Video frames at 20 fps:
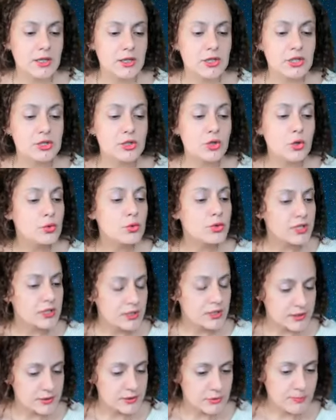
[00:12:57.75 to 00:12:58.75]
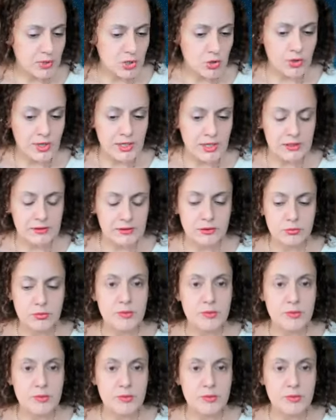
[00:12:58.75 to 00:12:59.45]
the yogic experience